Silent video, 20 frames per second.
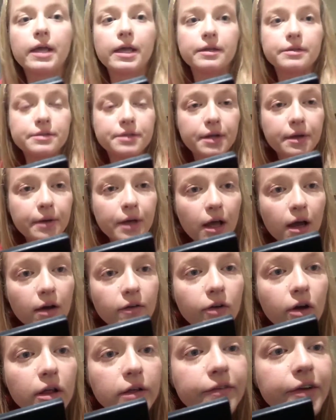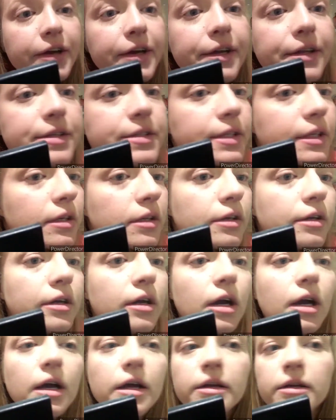so now we have all of our concealer
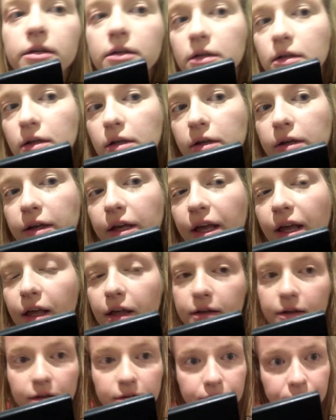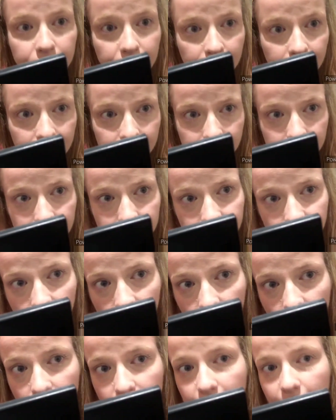on. It doesn't really look any different
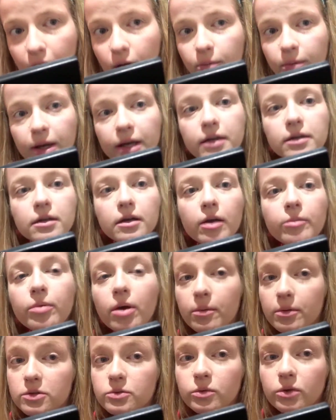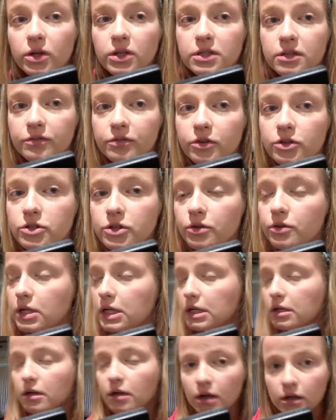right now, but I promise we'll look different soon.
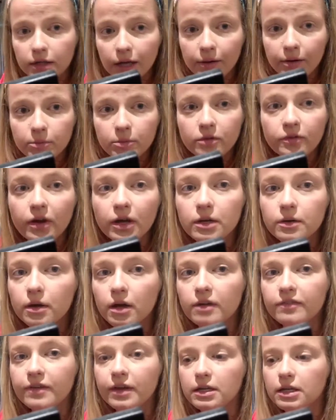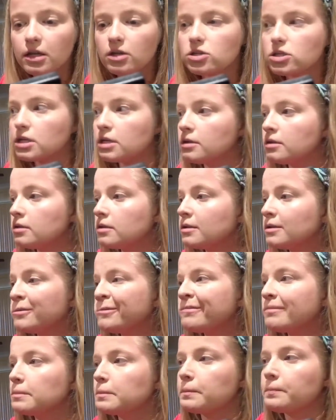Now we'll move on to our foundation.
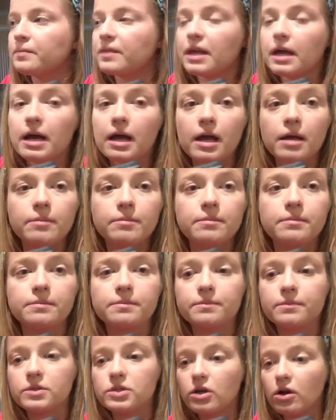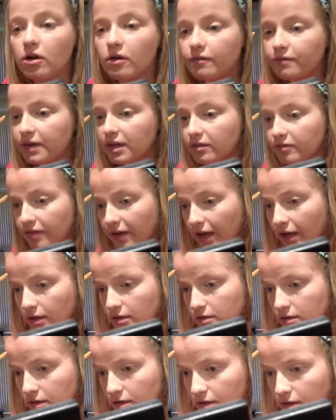So fun fact,
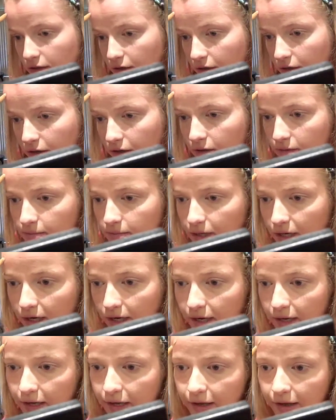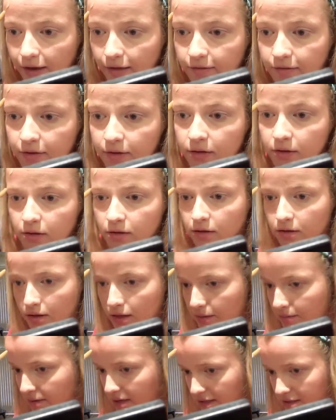I have a
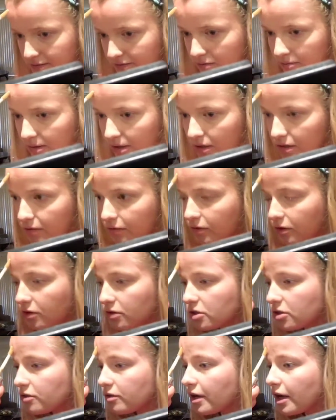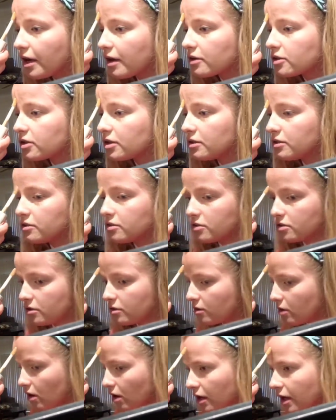massive amount of allergic reactions to
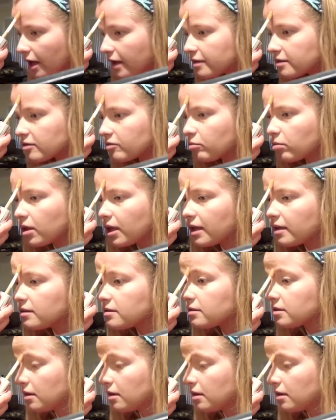all kinds of plants